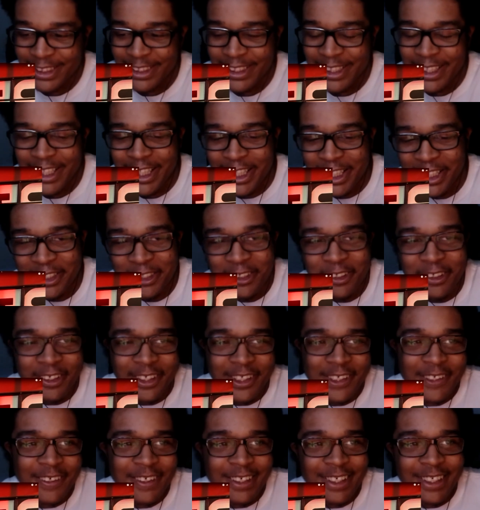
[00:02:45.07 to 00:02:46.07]
Damn, he going
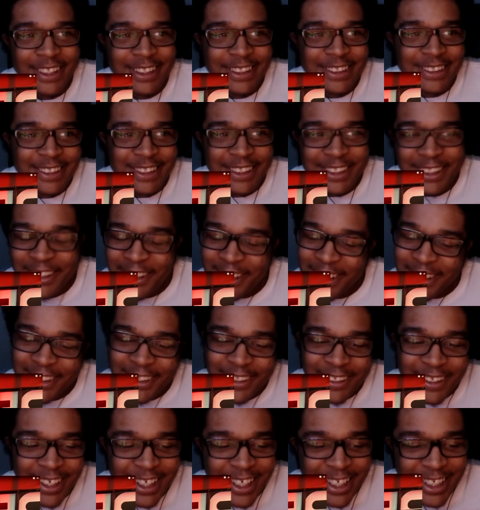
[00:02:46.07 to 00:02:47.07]
crazy. He going
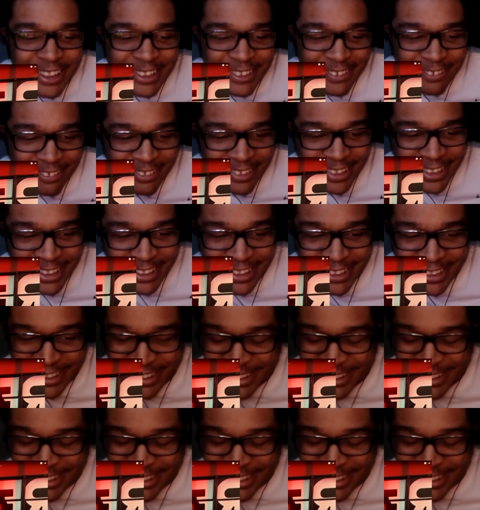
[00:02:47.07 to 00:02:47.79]
crazy, man.